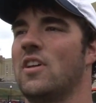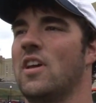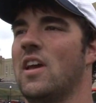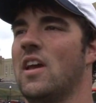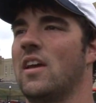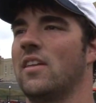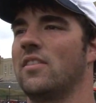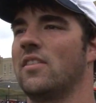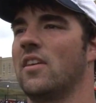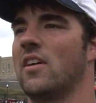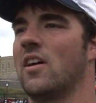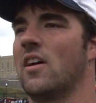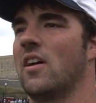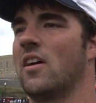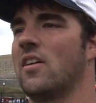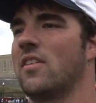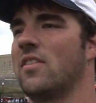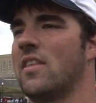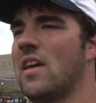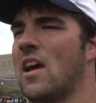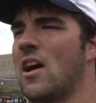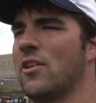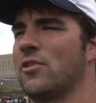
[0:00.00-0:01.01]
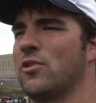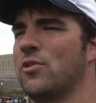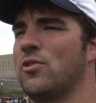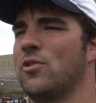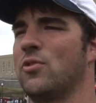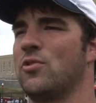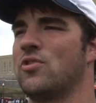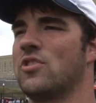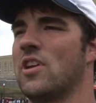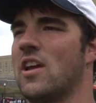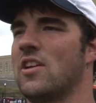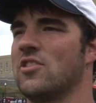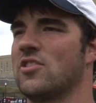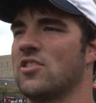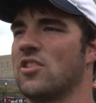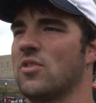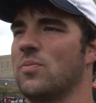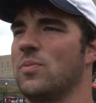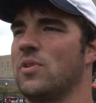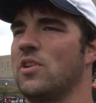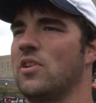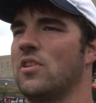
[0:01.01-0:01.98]
and the altitude change is
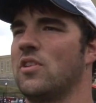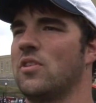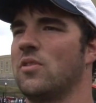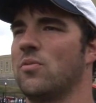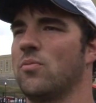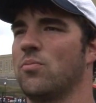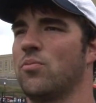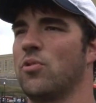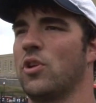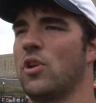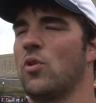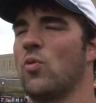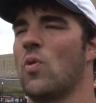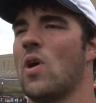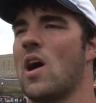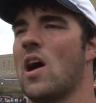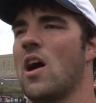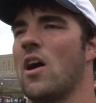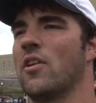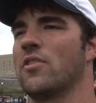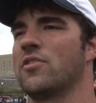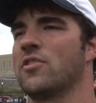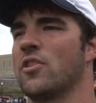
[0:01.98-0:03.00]
going to be pretty wild.